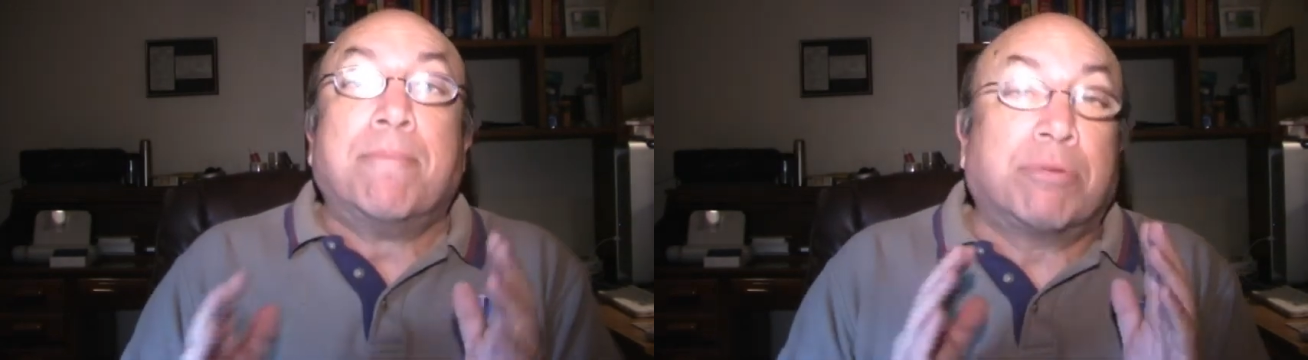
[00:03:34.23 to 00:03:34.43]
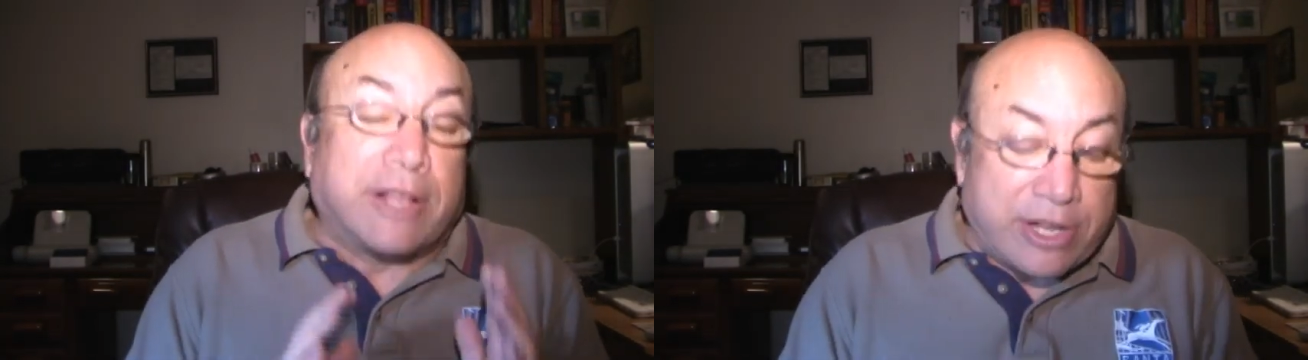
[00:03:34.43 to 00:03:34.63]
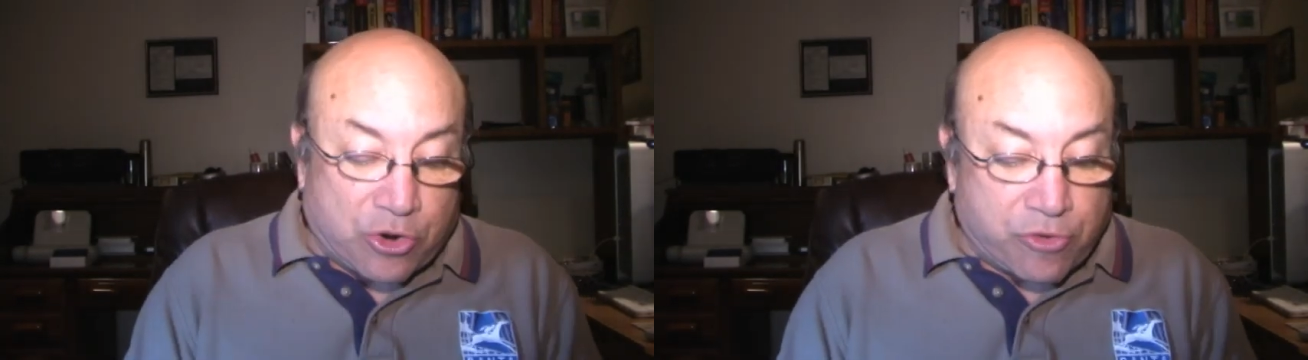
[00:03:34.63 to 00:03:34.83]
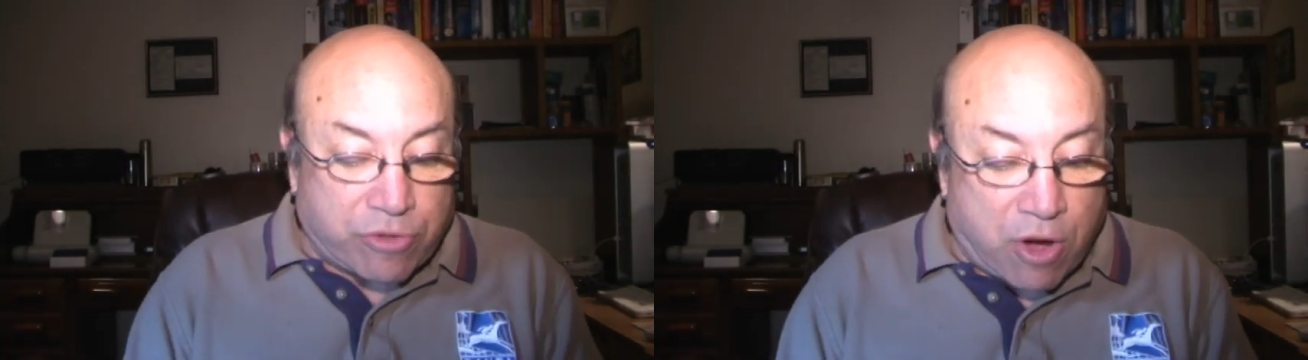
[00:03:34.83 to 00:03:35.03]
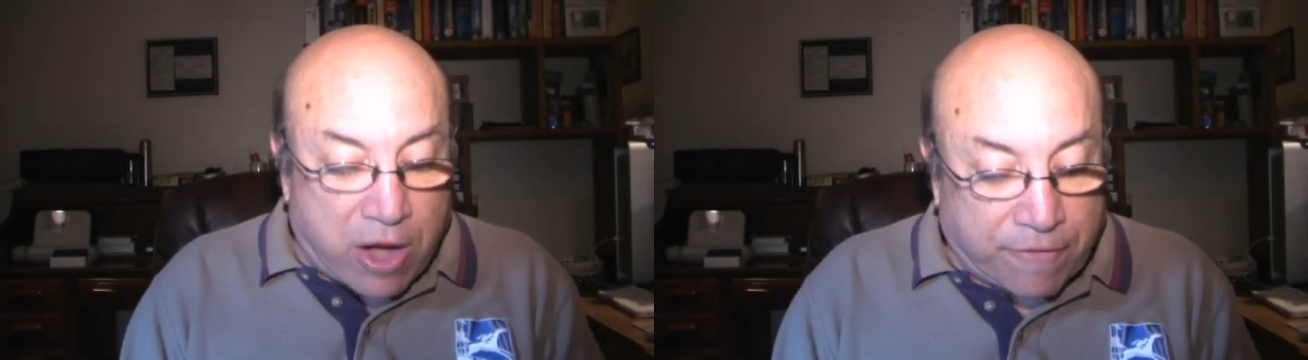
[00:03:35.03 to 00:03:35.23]

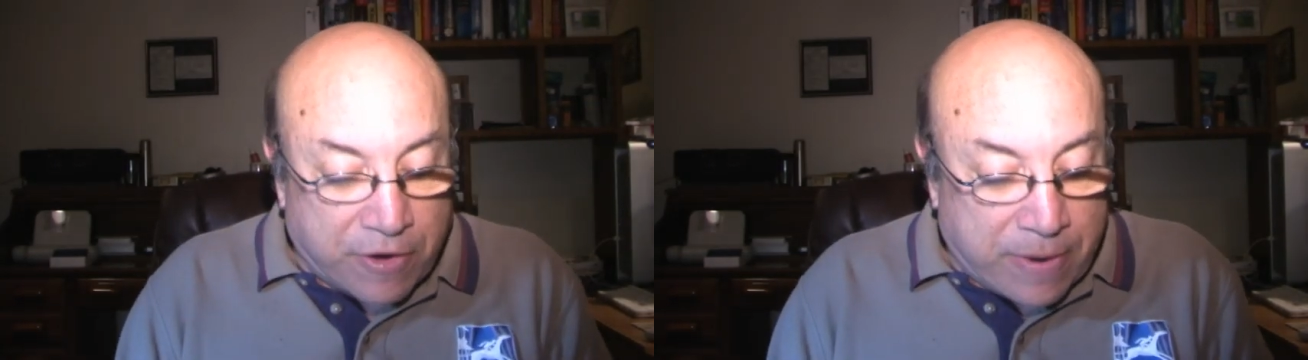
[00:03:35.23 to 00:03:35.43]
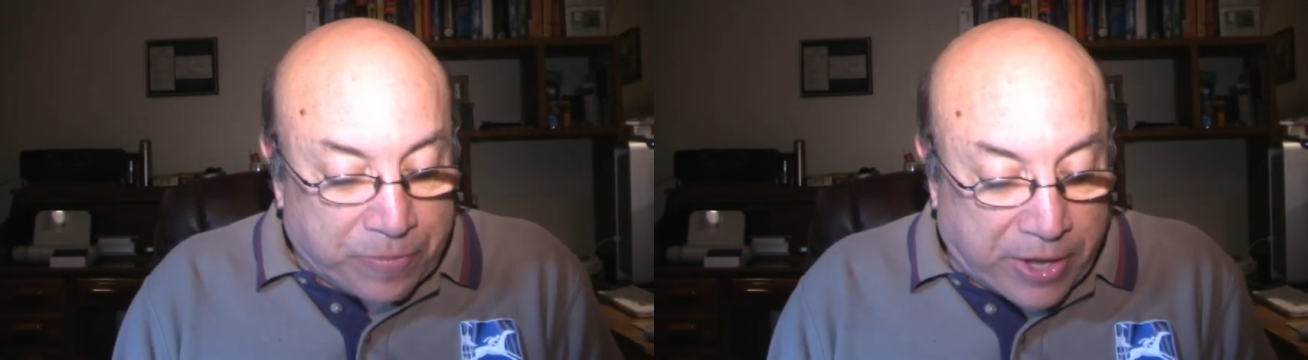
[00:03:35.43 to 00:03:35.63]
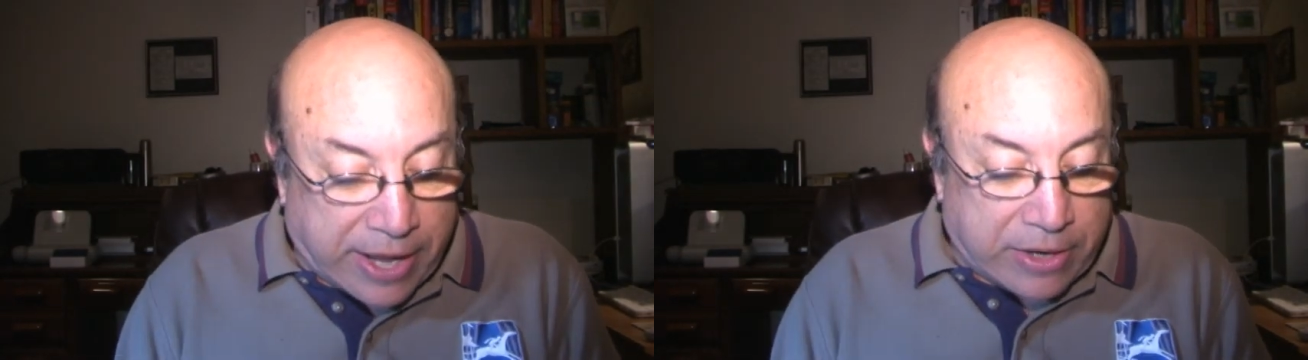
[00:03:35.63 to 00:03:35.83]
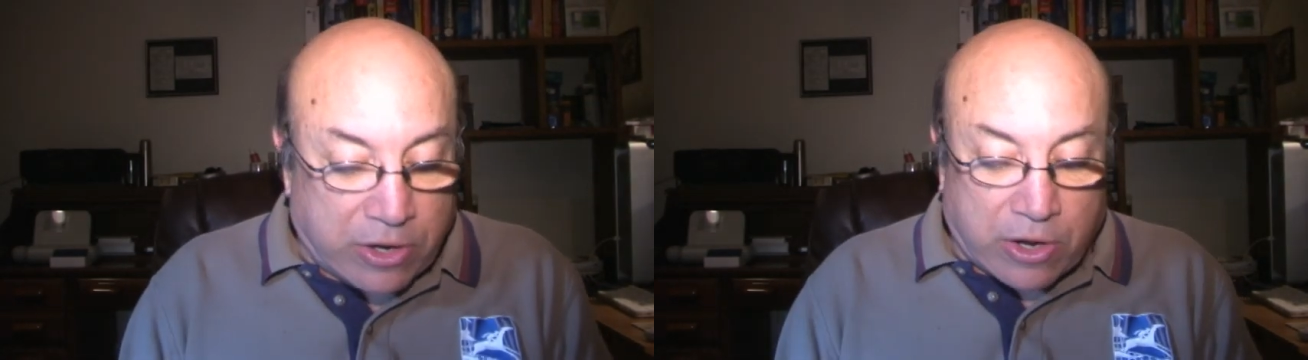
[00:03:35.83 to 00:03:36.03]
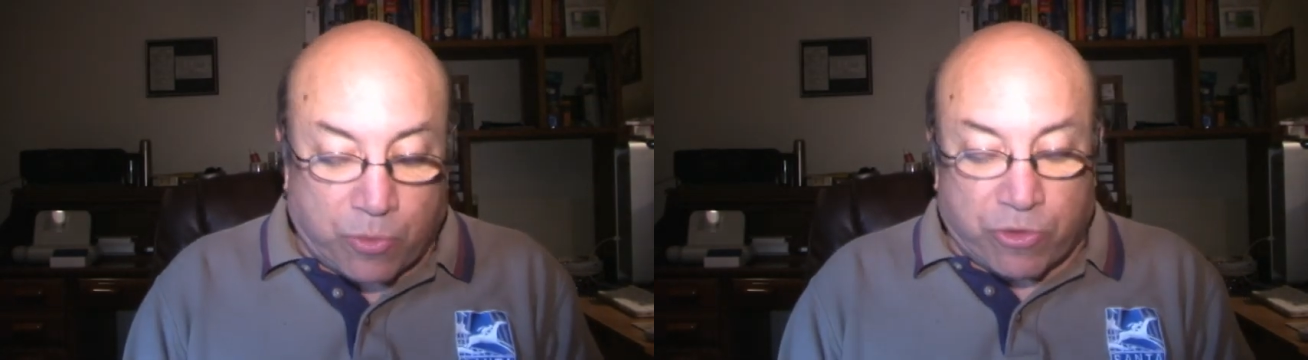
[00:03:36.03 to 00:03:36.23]
blinkers off,
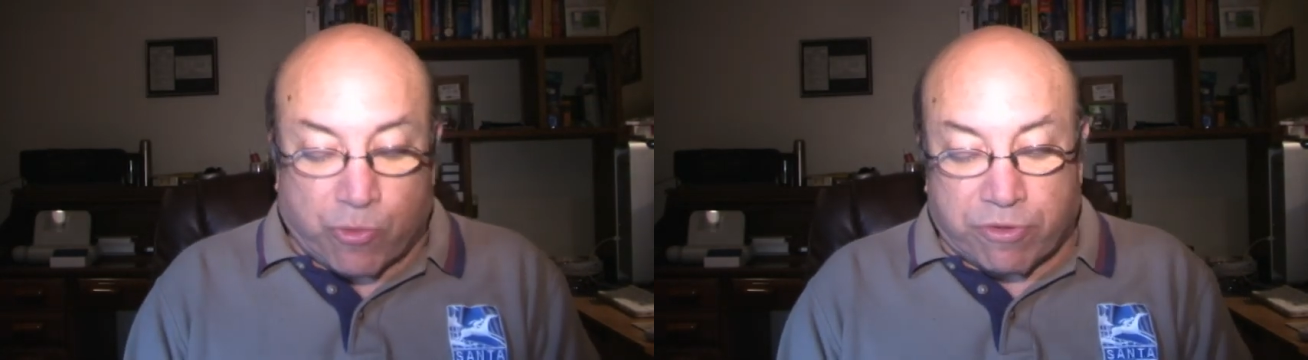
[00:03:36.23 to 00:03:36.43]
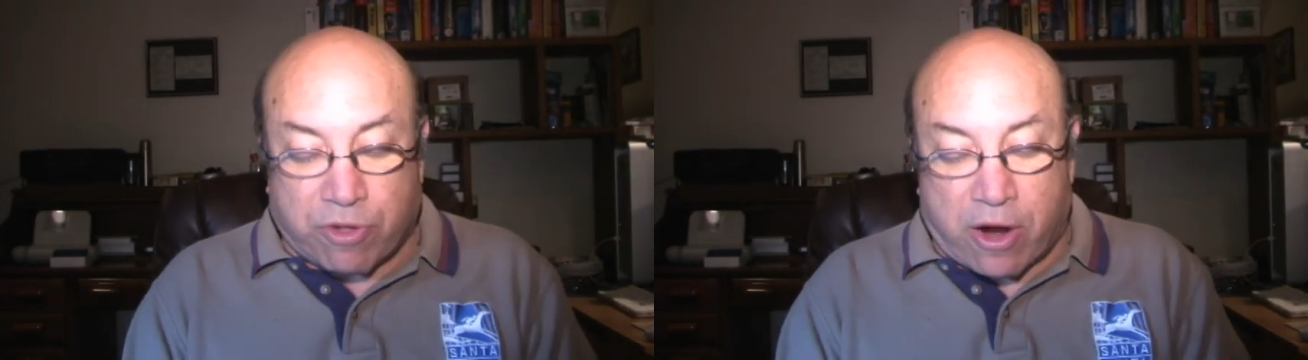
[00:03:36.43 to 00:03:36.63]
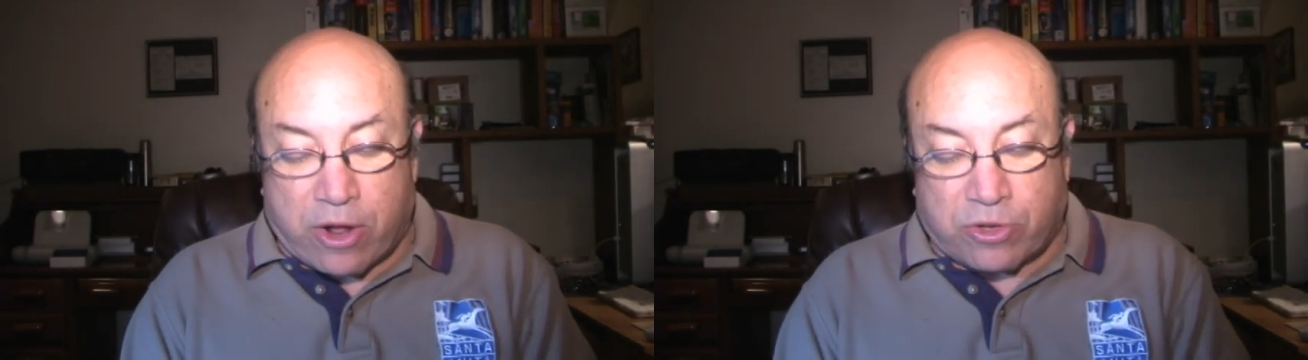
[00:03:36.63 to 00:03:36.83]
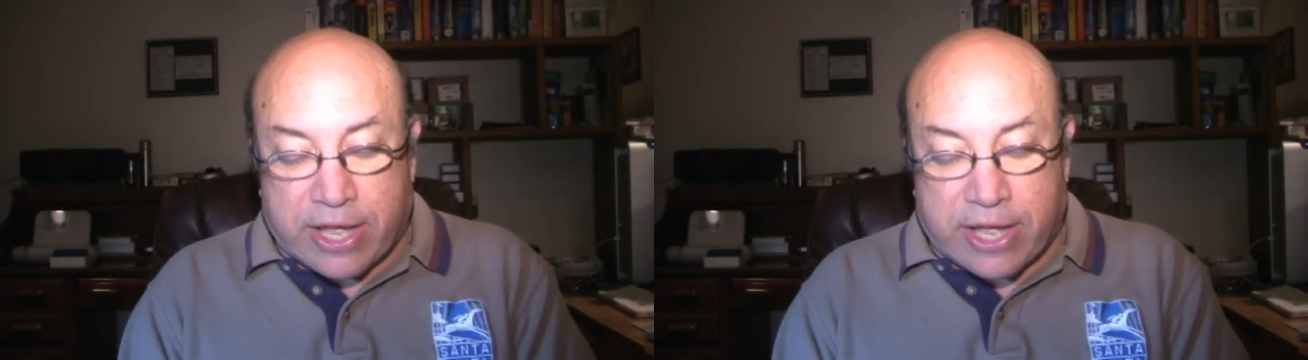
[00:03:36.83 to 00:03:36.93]
and with Rosario